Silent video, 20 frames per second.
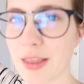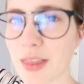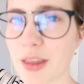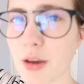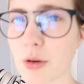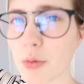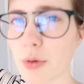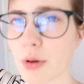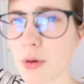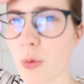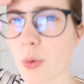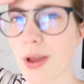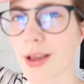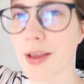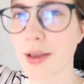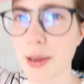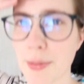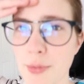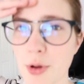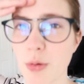I think real
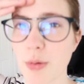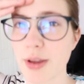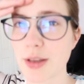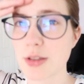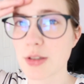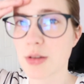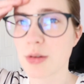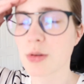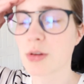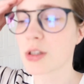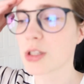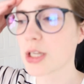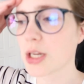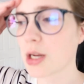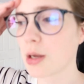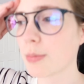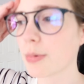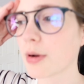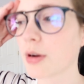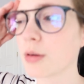quick I'm going to clean
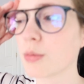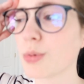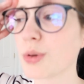up our